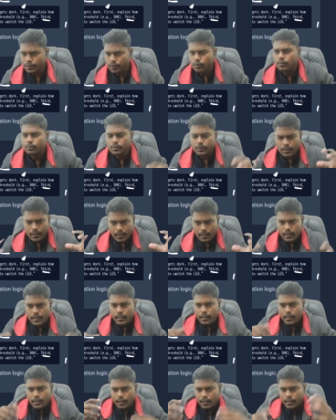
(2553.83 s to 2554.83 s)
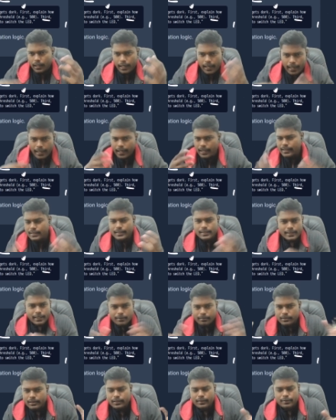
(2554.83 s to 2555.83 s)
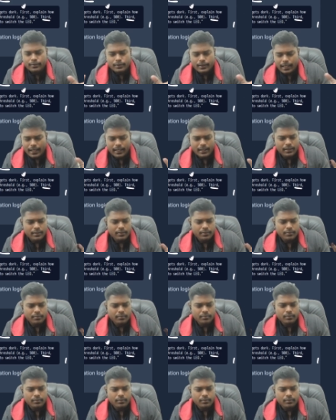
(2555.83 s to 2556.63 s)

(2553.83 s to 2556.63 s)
I know it seems like